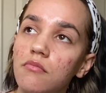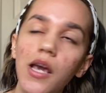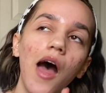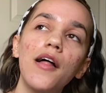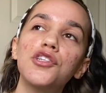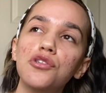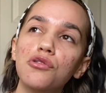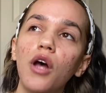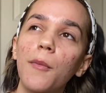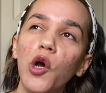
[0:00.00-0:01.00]
yeah, that's
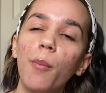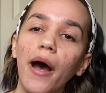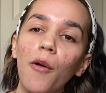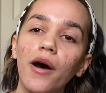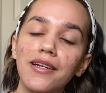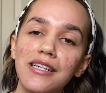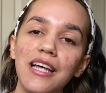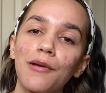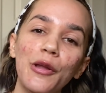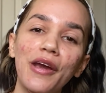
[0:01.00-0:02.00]
true. I'm gonna go buy one because
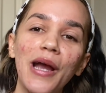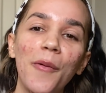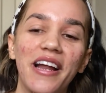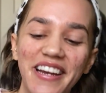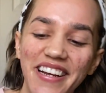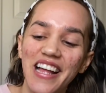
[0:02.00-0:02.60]
I've been looking at one.